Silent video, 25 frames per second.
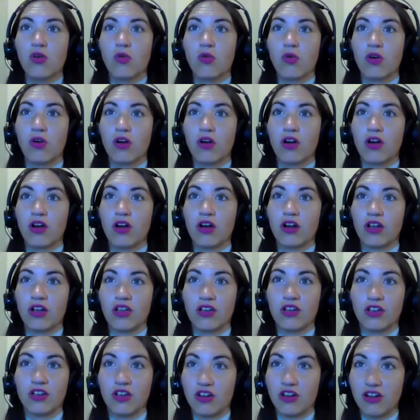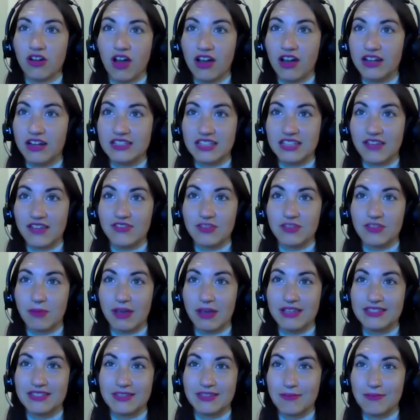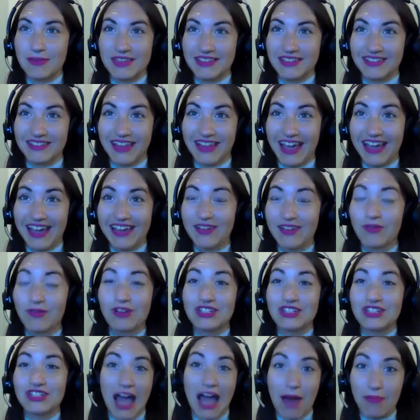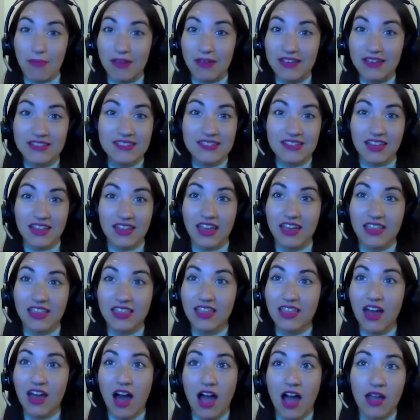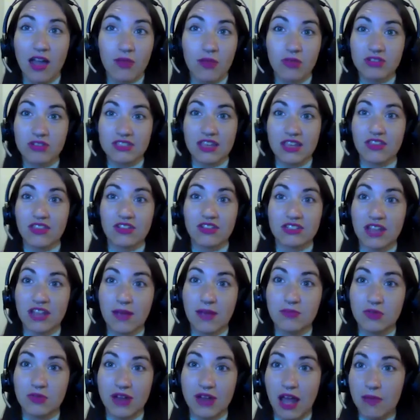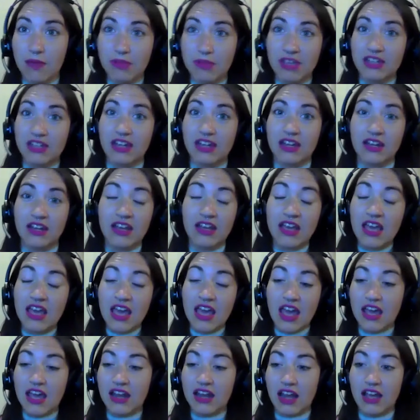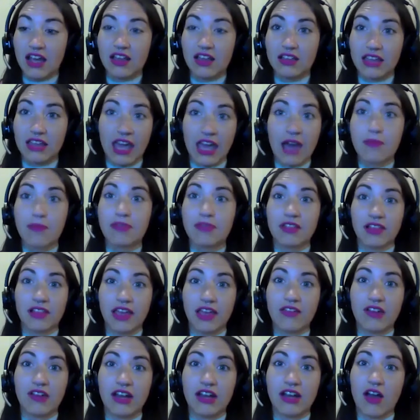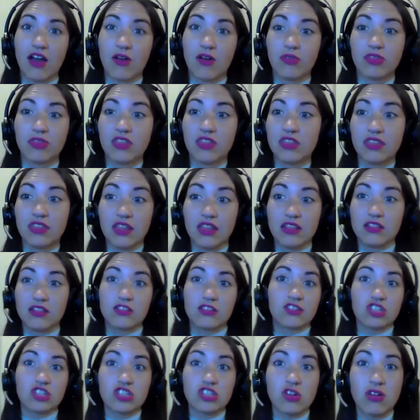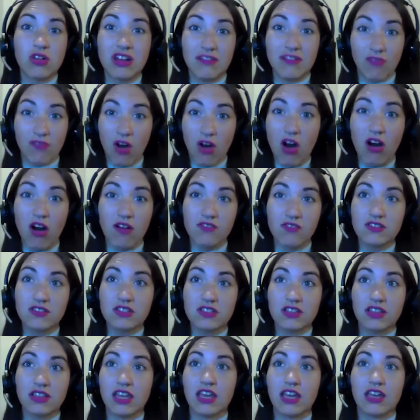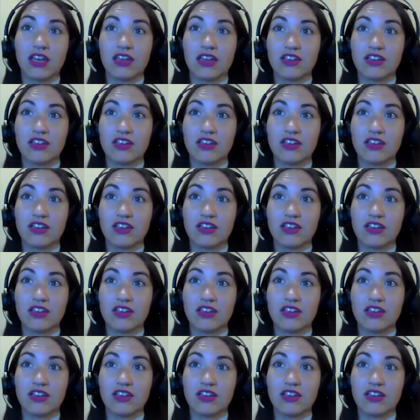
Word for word: or you're not in a safe space to be the light, which happens, like I will say there's times when I'm heated and I can't be the light right now, then just don't get involved. Like,